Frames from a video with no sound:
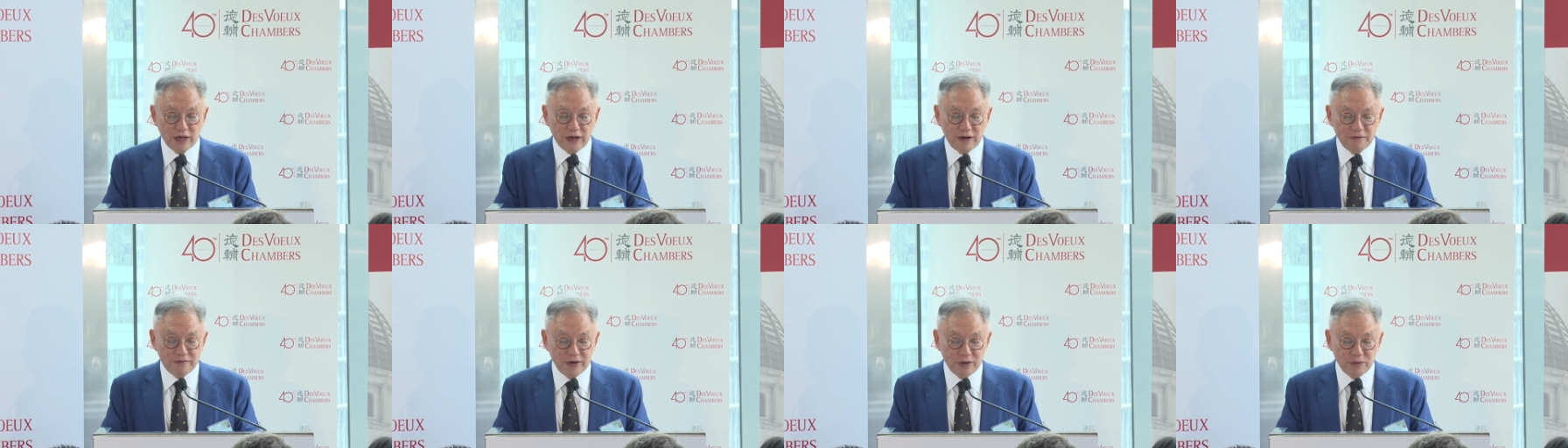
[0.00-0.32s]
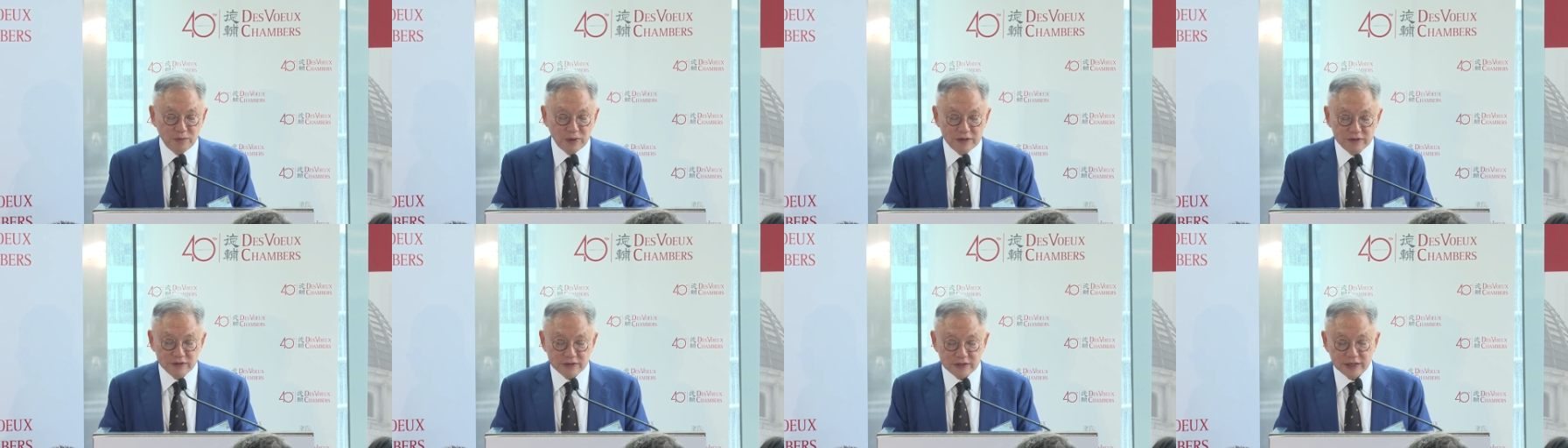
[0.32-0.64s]

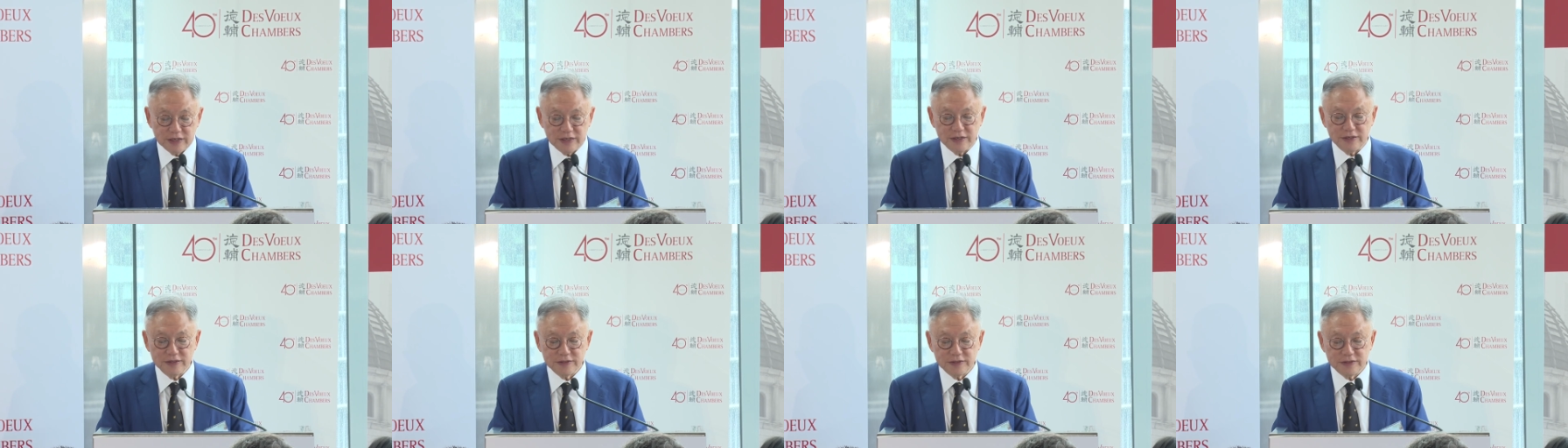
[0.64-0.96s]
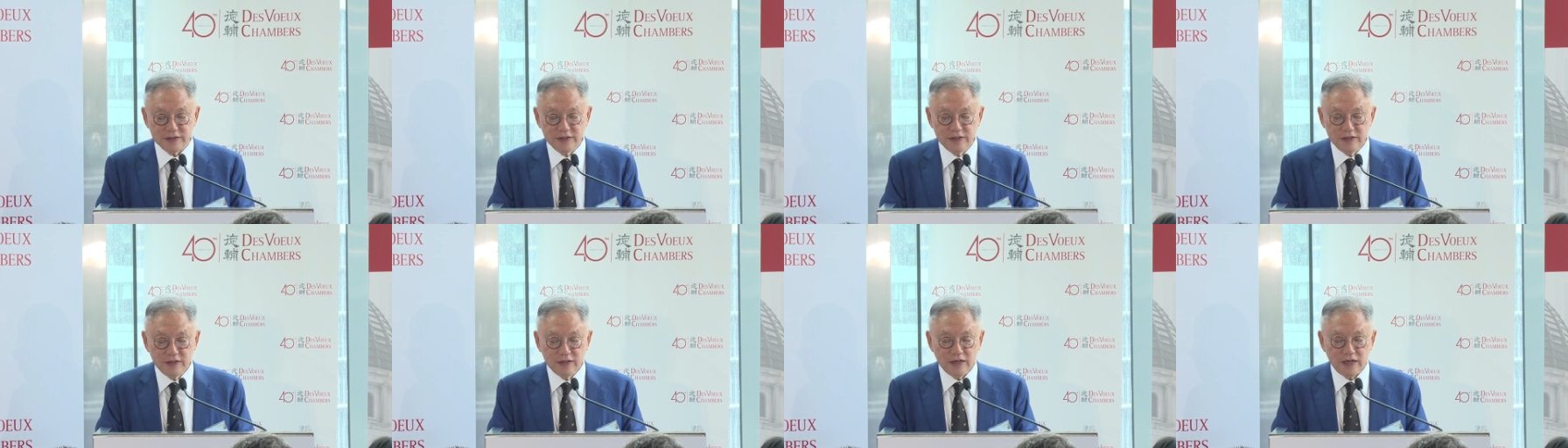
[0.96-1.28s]
everyone
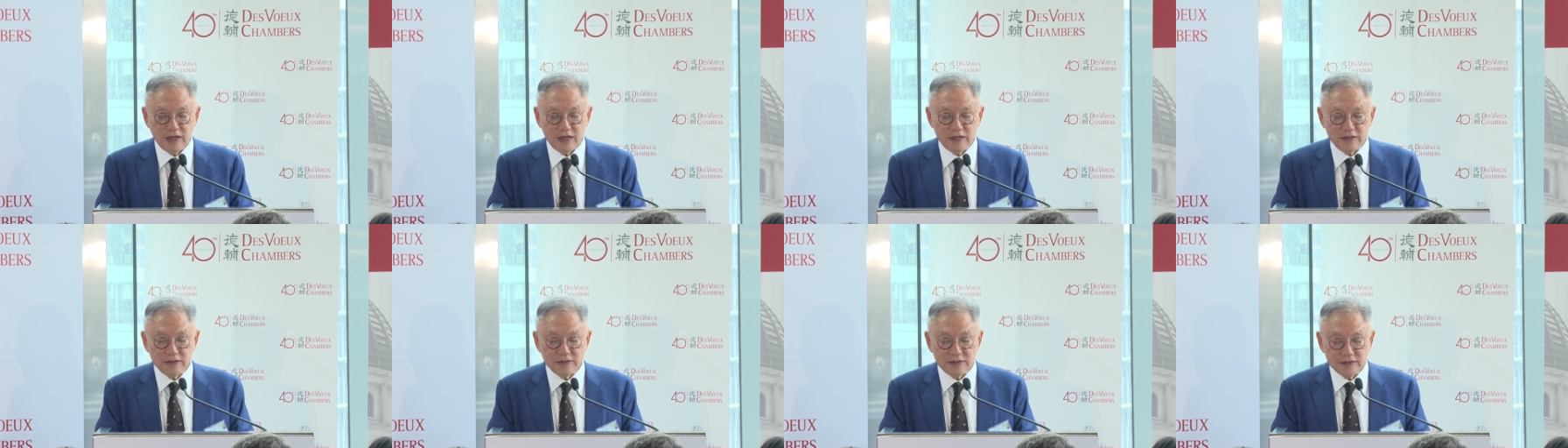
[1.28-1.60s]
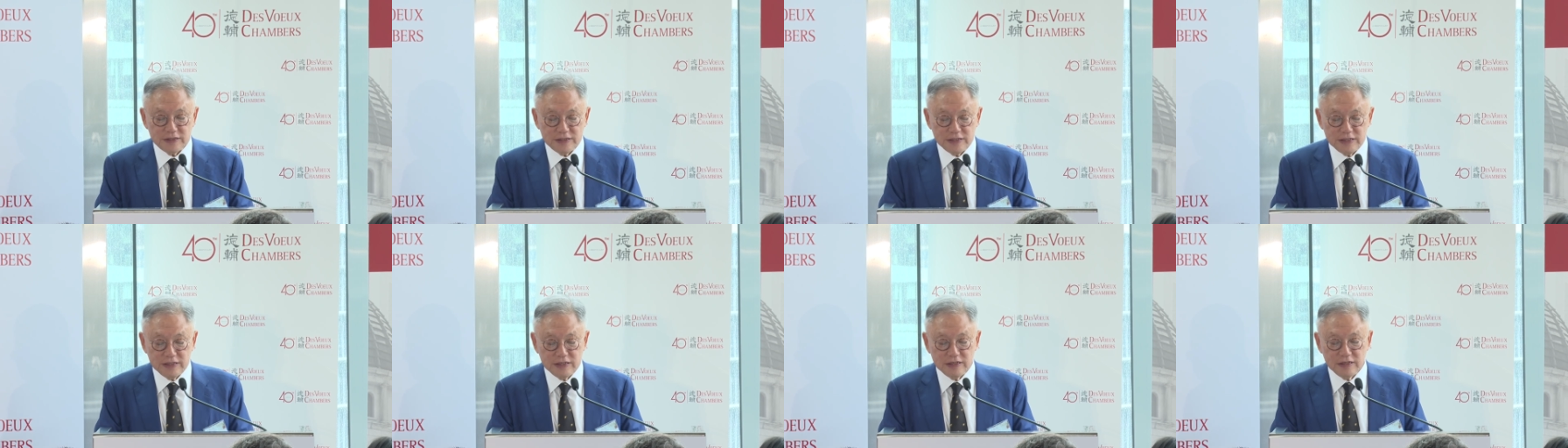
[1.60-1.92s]
thinks and
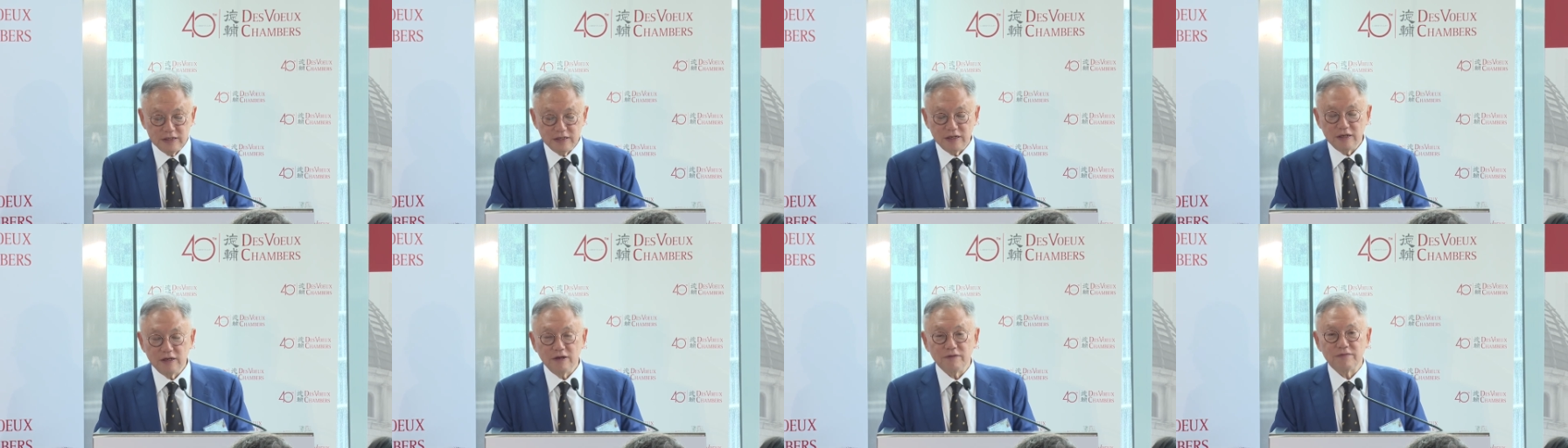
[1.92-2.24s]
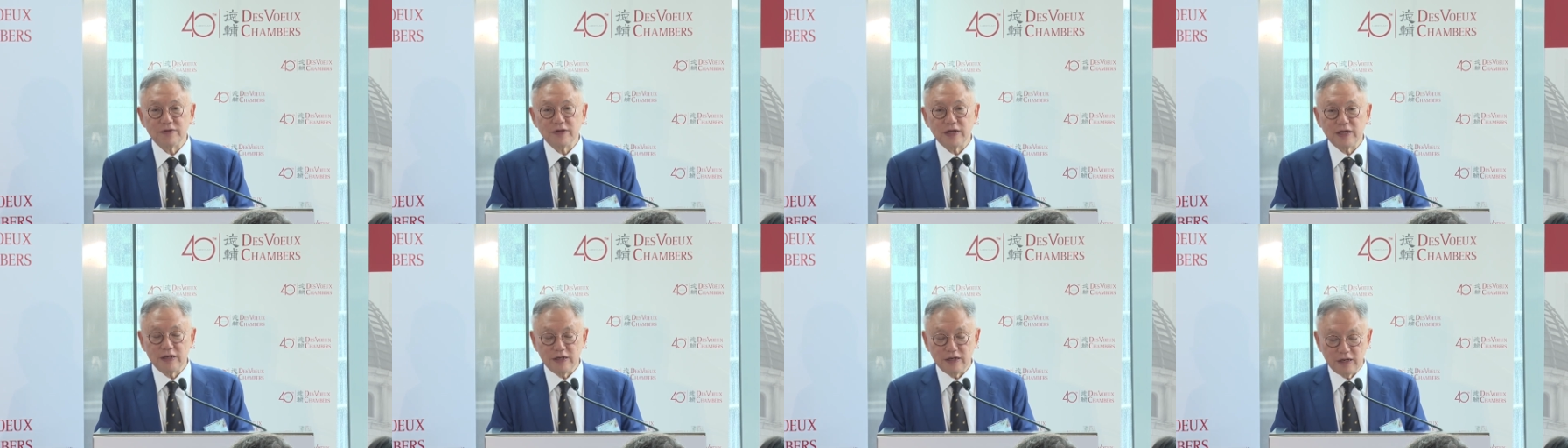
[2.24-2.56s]
see
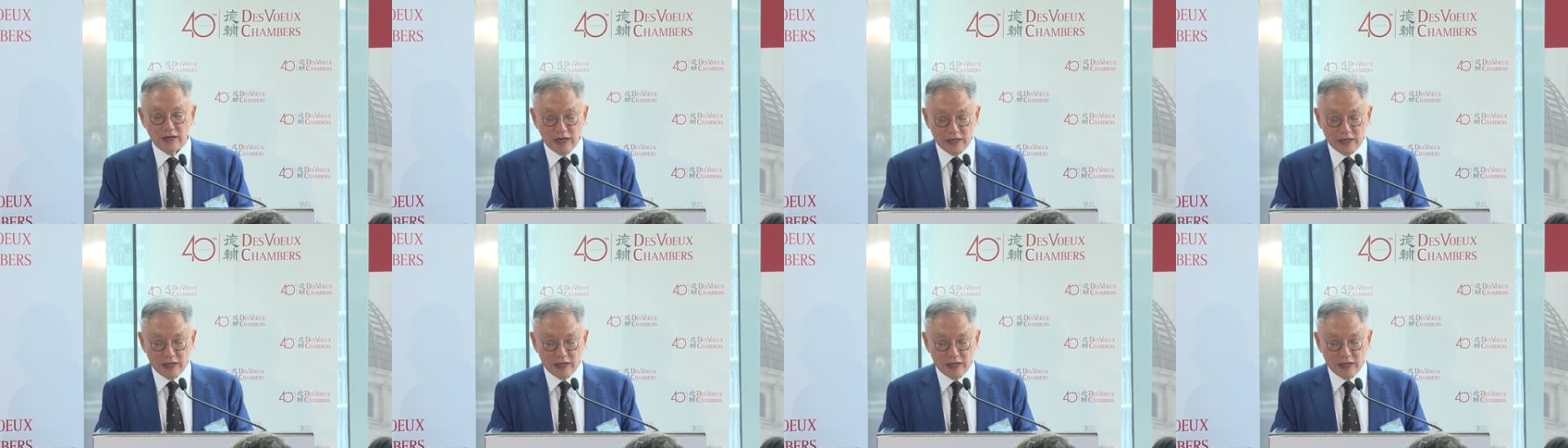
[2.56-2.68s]
if, they,